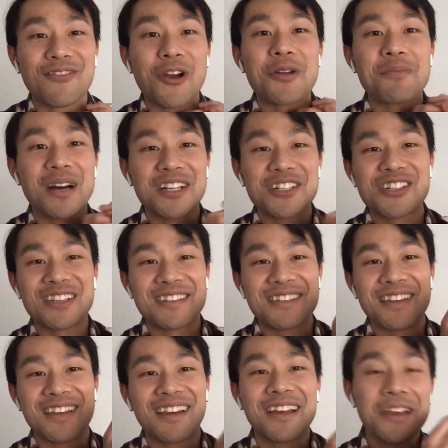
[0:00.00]
very much
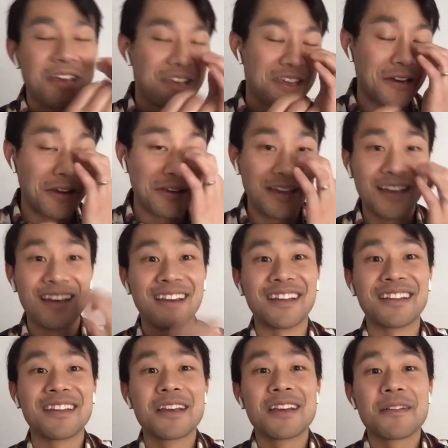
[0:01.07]
as a, you know,
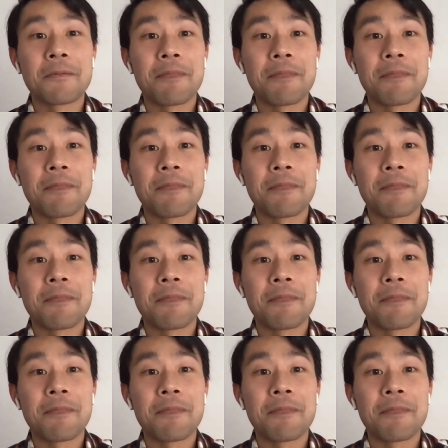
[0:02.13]
a